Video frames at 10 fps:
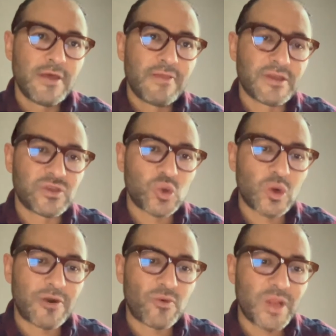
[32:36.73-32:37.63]
that you
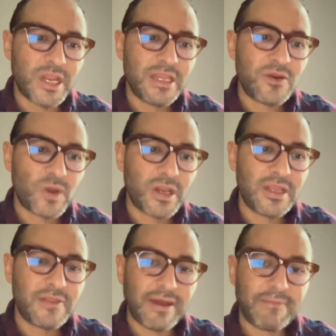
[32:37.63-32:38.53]
are really,
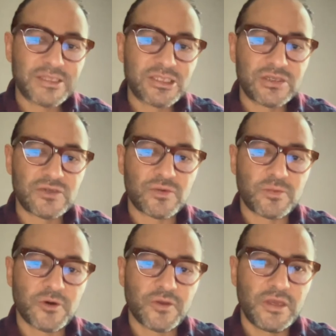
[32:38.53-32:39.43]
really damaging your
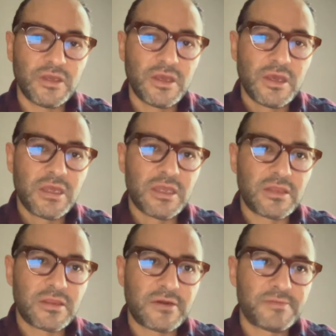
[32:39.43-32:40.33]
body
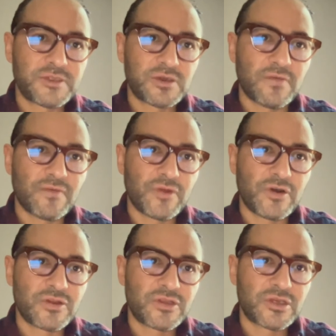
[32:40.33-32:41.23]
in terms of
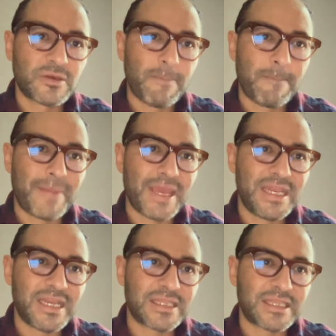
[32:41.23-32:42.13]
not
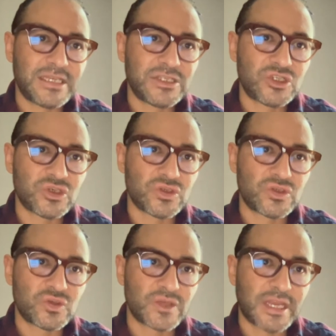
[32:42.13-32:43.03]
paying attention
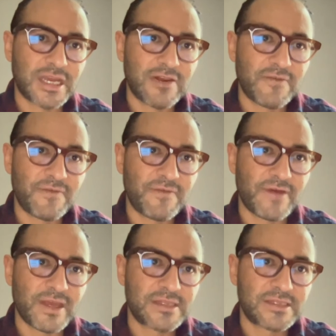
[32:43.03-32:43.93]
to the kind of
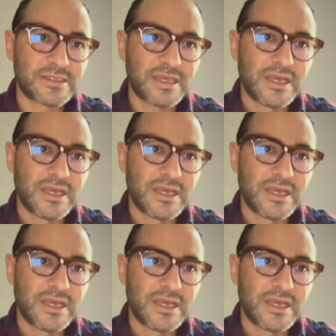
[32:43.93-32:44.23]
effects